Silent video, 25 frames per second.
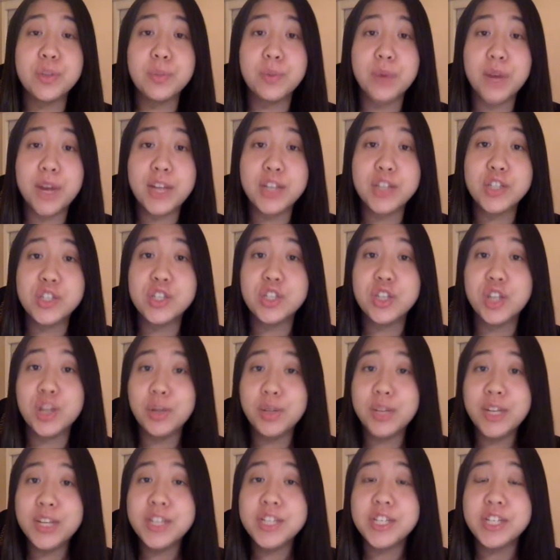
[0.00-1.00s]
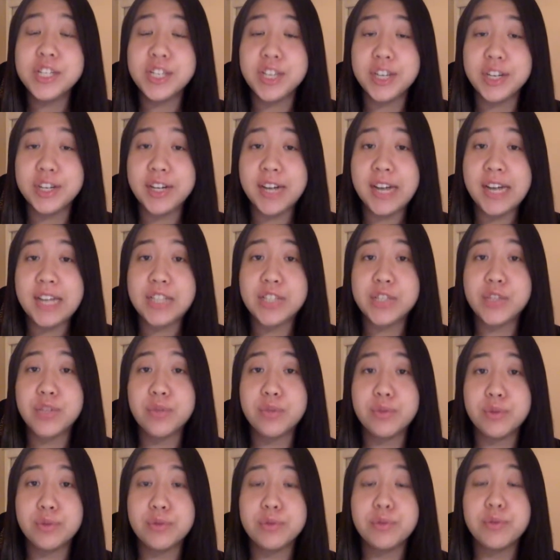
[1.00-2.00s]
brain slowly deteriorates
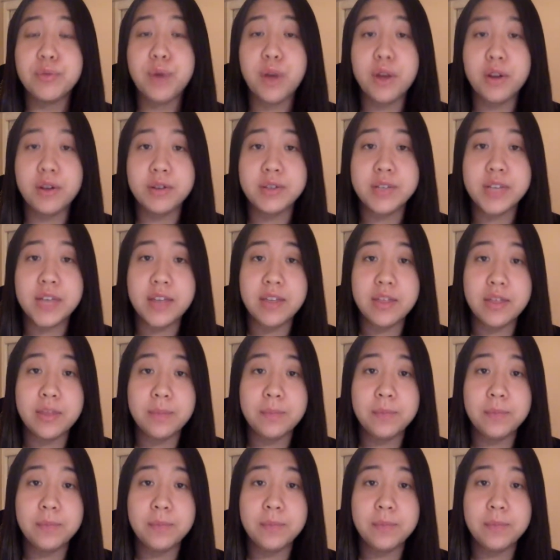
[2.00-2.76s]
through neuronal death.